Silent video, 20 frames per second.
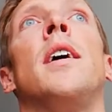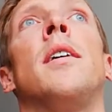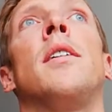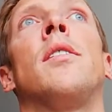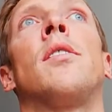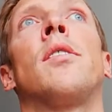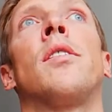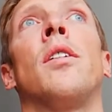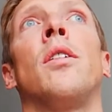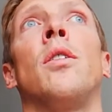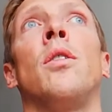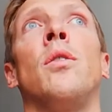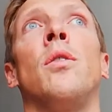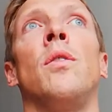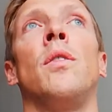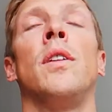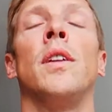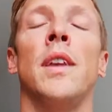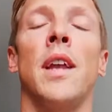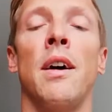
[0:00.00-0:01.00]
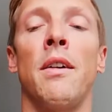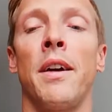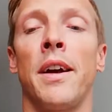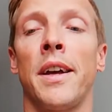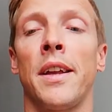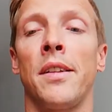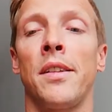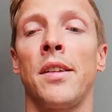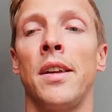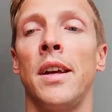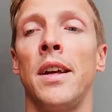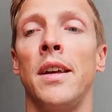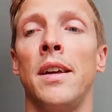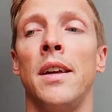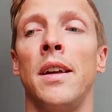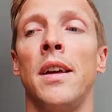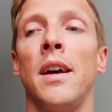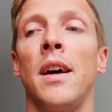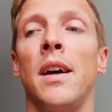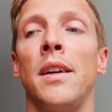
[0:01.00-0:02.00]
so now I can say
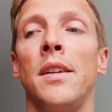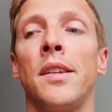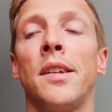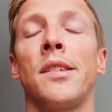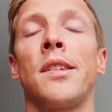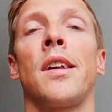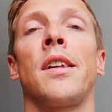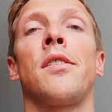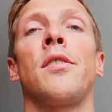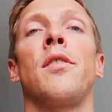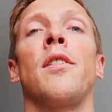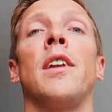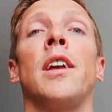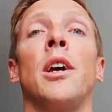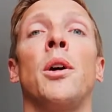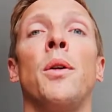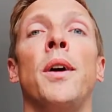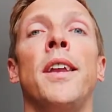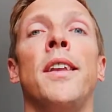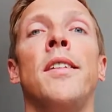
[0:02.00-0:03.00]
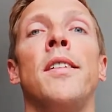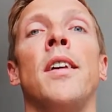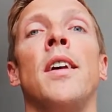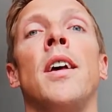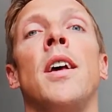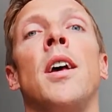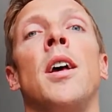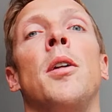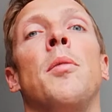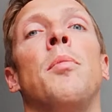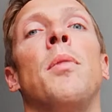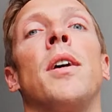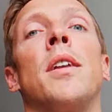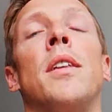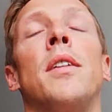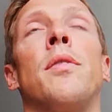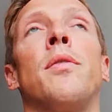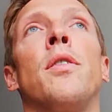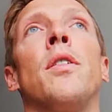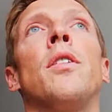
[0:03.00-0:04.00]
I successfully quit. But
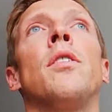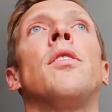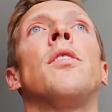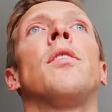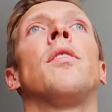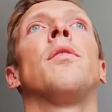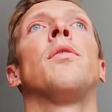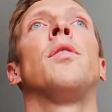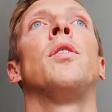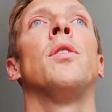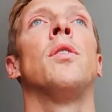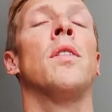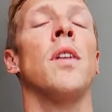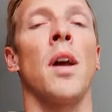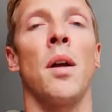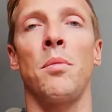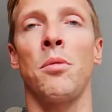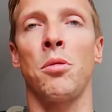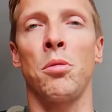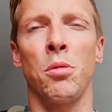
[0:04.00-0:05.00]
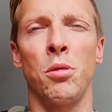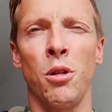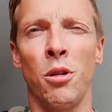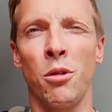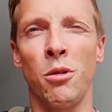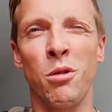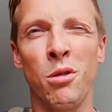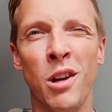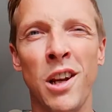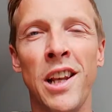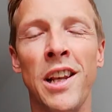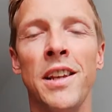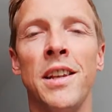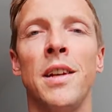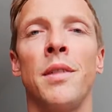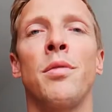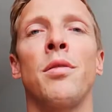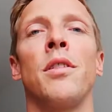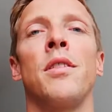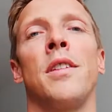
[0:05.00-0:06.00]
the first few times were really
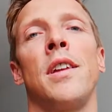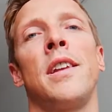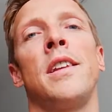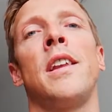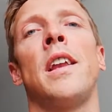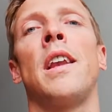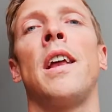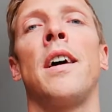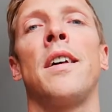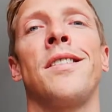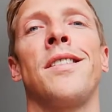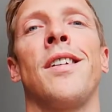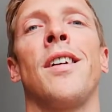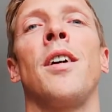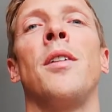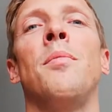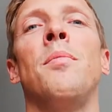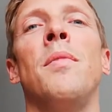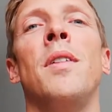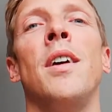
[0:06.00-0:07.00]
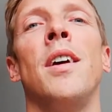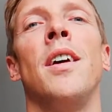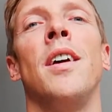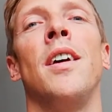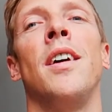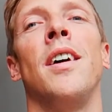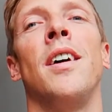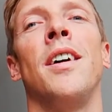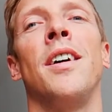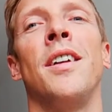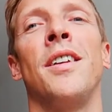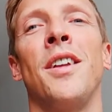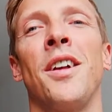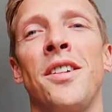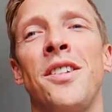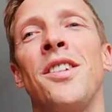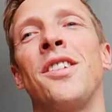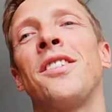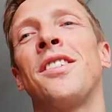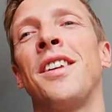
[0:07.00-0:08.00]
different than the last time, not
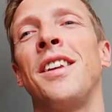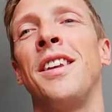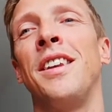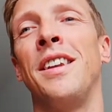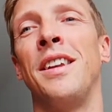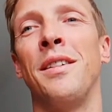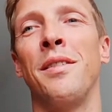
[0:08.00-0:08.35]
just in the